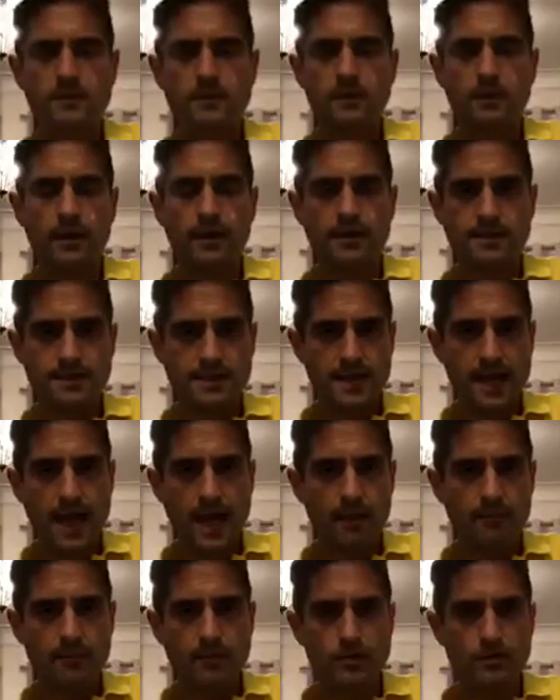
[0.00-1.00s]
like a
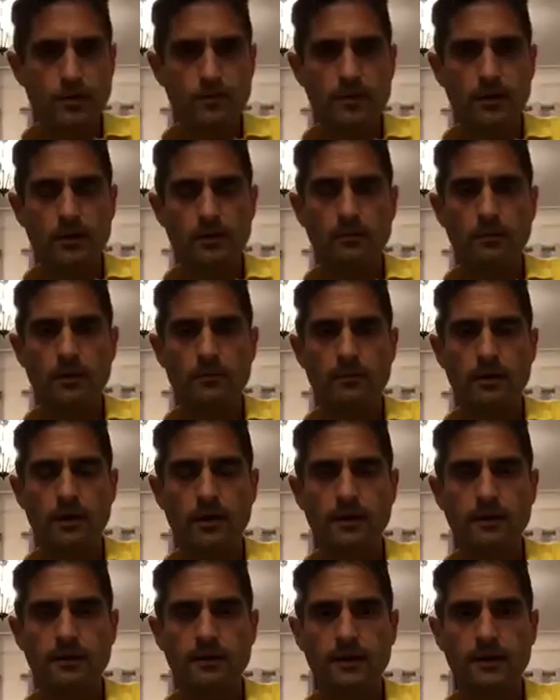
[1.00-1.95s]
tap dripping on my mind,